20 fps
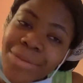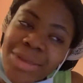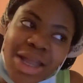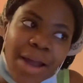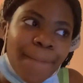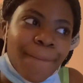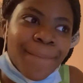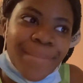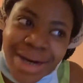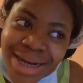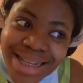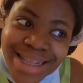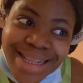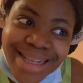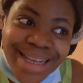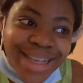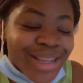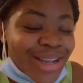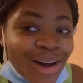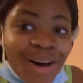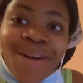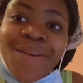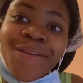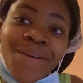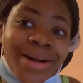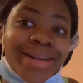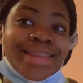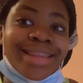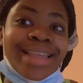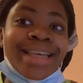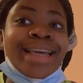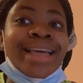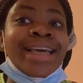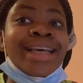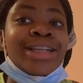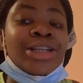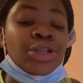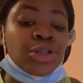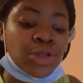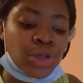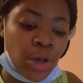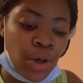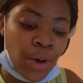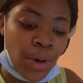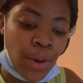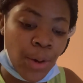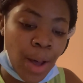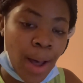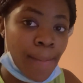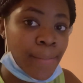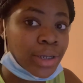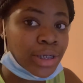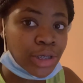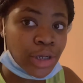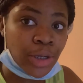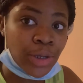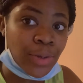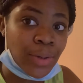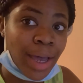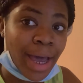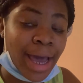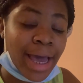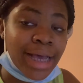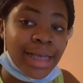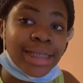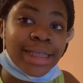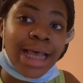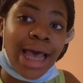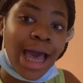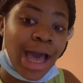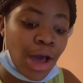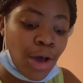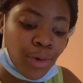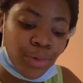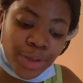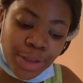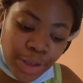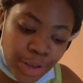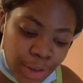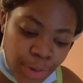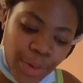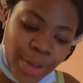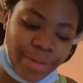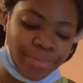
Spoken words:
but it's all worth it. So I'm gonna show you guys how to do it,